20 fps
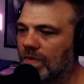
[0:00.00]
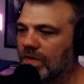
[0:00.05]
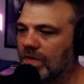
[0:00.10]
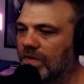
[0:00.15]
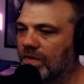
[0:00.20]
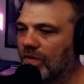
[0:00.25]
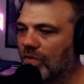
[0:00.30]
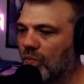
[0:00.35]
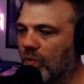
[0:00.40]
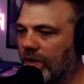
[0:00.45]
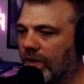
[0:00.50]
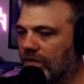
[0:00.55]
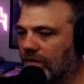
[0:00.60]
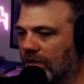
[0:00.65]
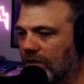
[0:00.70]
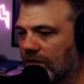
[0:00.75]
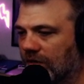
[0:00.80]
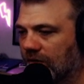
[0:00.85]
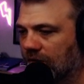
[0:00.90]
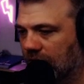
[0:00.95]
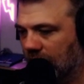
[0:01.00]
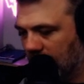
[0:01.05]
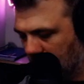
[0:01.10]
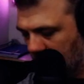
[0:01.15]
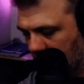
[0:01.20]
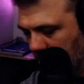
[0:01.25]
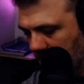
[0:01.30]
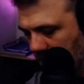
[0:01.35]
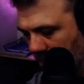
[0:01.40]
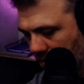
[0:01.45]
They're weirder.
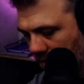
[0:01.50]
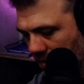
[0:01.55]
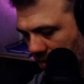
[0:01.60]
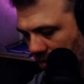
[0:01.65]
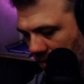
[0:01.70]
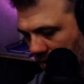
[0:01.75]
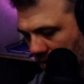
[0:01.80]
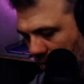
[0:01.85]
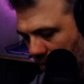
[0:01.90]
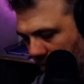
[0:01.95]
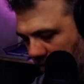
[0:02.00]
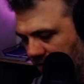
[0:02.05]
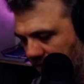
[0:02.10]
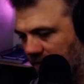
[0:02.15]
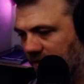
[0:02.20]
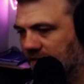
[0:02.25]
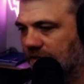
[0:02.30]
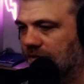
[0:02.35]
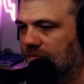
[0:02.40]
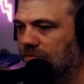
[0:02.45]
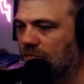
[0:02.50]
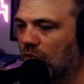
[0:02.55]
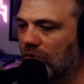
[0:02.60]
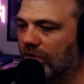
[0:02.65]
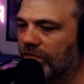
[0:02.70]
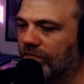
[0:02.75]
What if there's more of